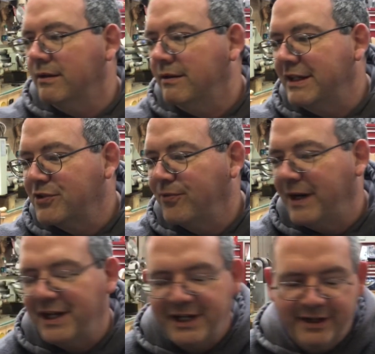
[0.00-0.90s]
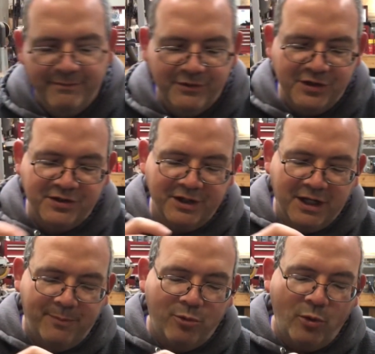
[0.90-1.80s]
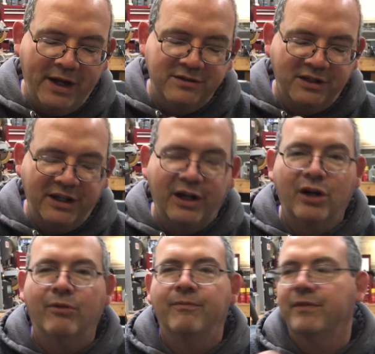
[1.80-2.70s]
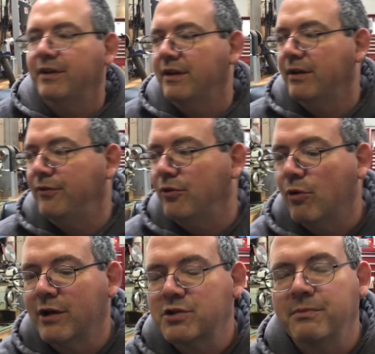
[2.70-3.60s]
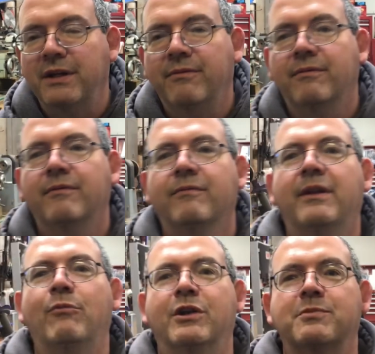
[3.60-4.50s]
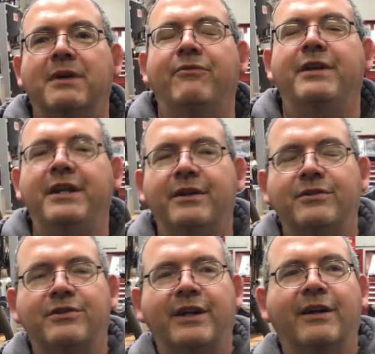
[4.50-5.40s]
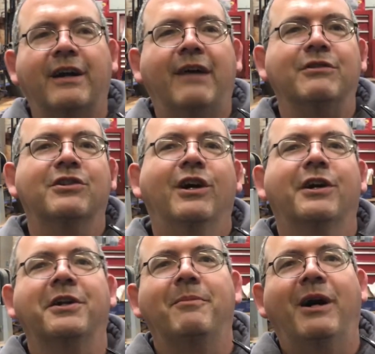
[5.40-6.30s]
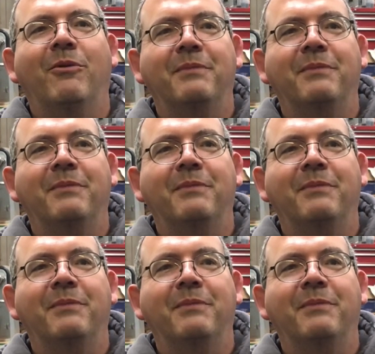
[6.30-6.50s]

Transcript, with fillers: it's funny, just a couple weeks ago, if you watch me and watch my videos there, I was talking about